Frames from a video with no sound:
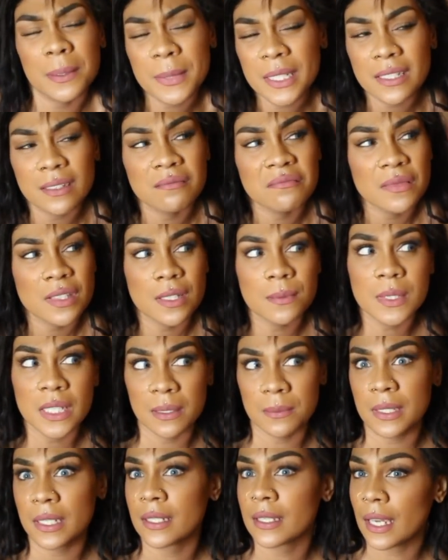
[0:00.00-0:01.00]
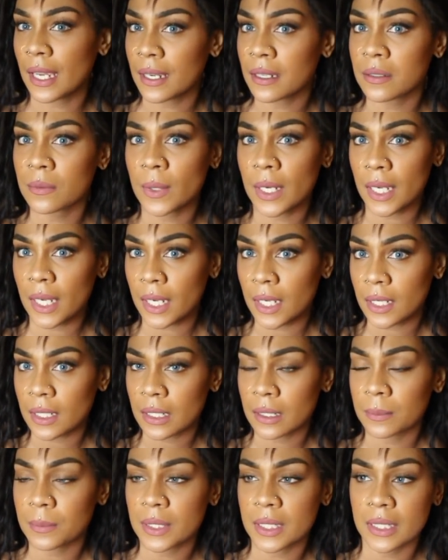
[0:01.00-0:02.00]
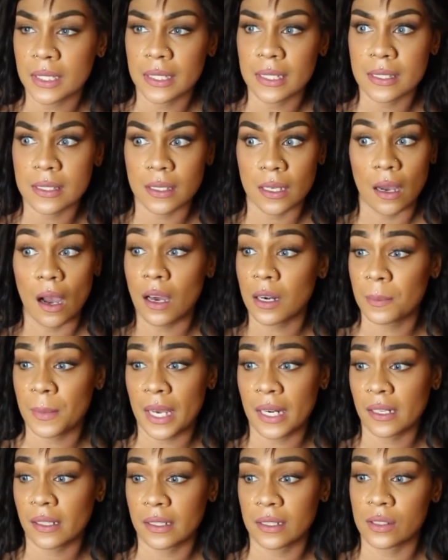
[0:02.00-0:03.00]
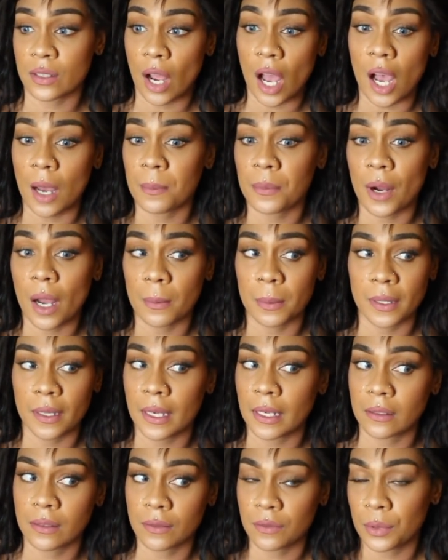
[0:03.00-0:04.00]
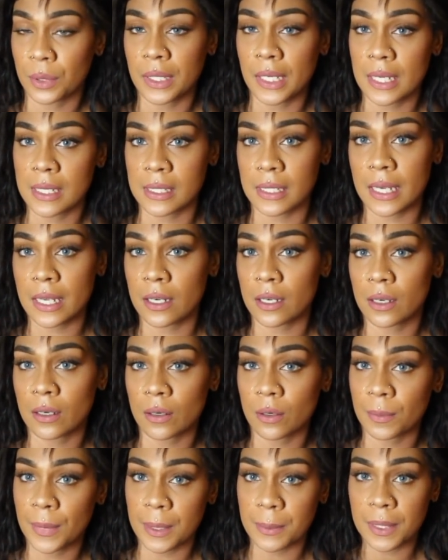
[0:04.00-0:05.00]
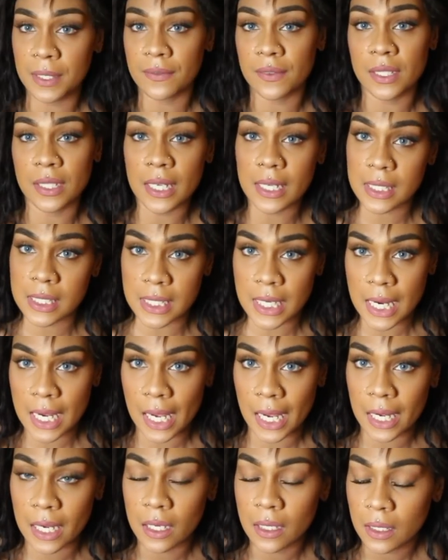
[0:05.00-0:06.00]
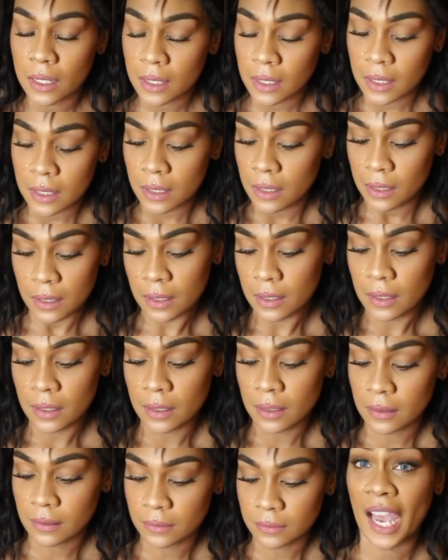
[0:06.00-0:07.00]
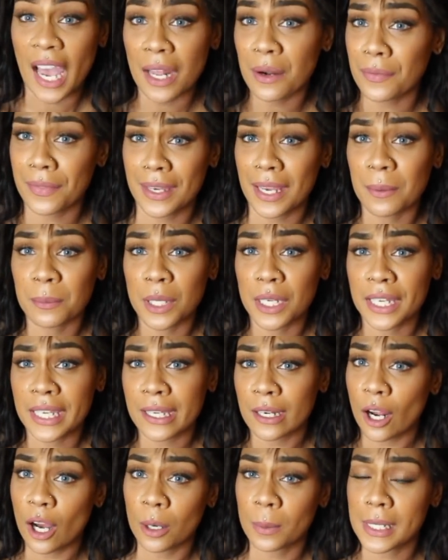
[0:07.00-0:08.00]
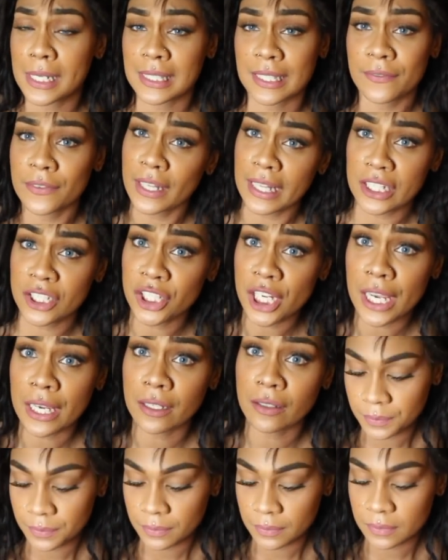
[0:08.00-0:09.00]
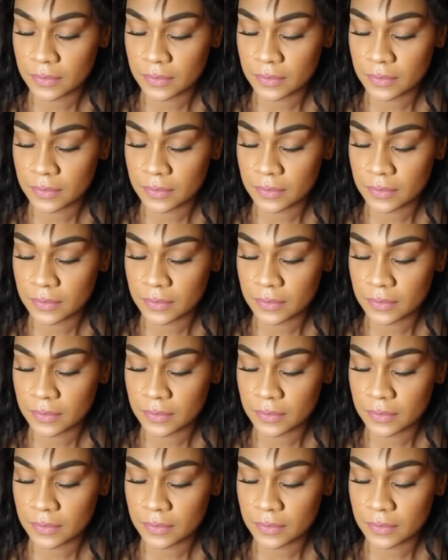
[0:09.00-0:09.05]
I mean sometimes I gain weight but it's automatically dropped probably like three days later or maybe even the next day I don't think I'm lucky at all because I feel like shit.